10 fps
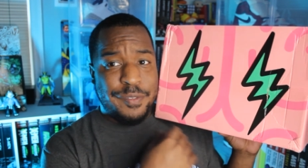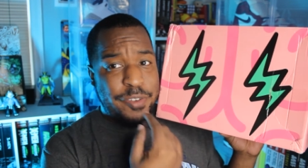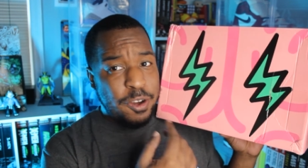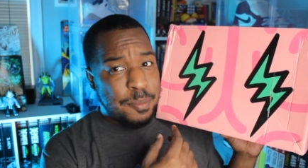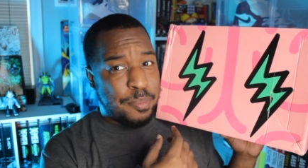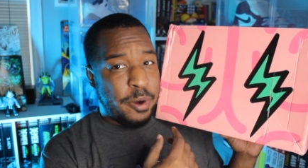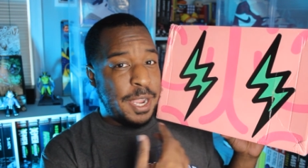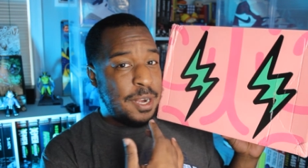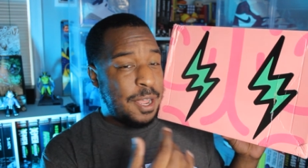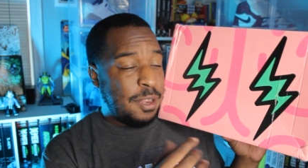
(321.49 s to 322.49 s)
Very
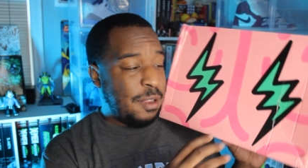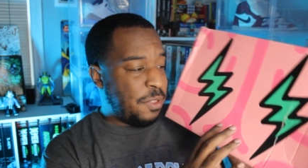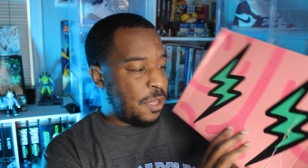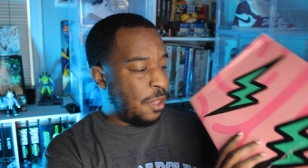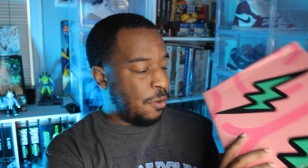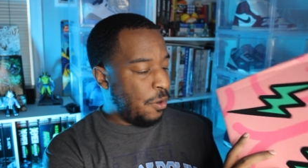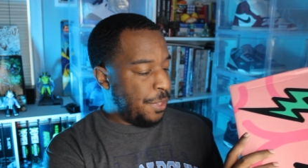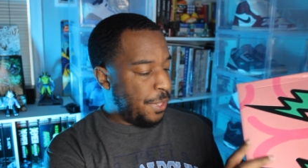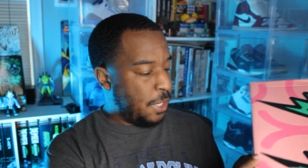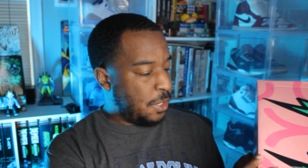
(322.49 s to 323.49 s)
bright. I love the color
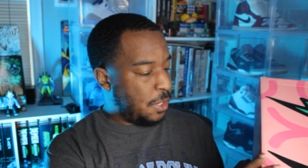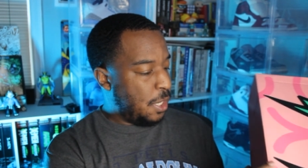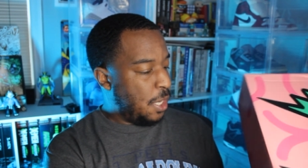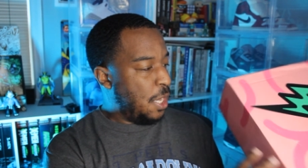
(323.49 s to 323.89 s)
on this.